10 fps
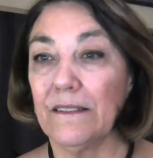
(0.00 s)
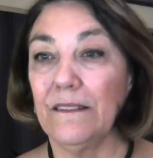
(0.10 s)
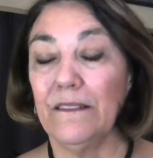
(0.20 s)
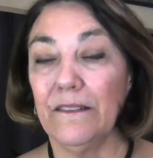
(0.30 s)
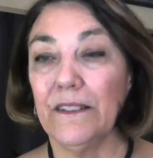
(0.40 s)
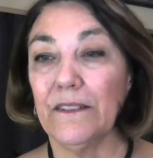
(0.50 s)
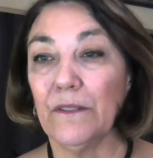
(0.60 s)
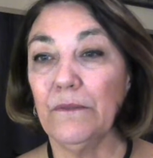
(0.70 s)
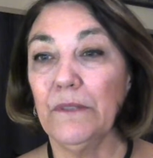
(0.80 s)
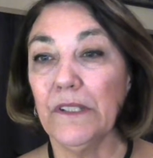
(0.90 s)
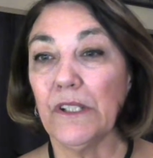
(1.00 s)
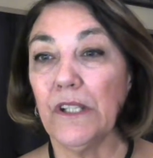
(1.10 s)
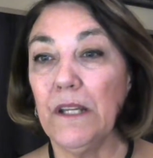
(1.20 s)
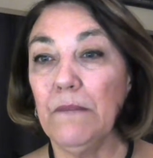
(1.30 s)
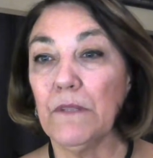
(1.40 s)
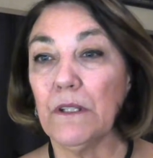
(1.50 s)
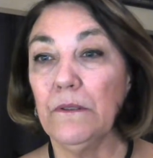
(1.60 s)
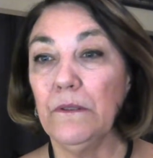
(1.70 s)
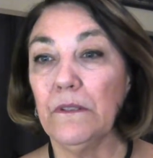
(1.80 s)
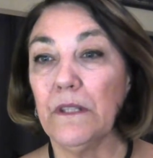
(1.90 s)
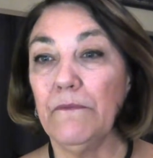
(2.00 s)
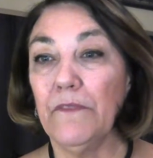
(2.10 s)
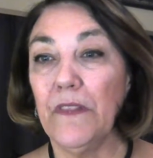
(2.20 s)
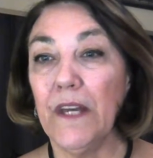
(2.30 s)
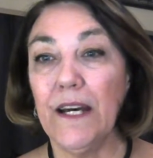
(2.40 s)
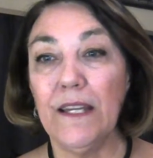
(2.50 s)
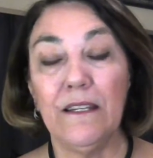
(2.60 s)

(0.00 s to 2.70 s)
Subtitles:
that's a real shame to lose them for that.